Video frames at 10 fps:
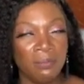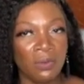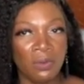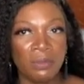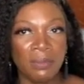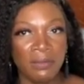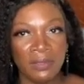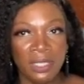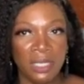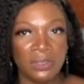on my
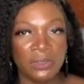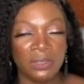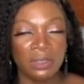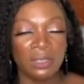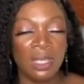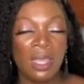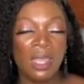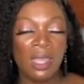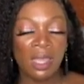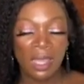vacation,
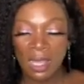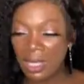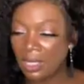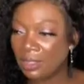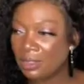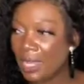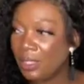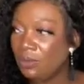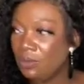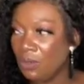and I
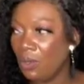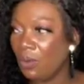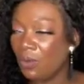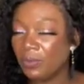know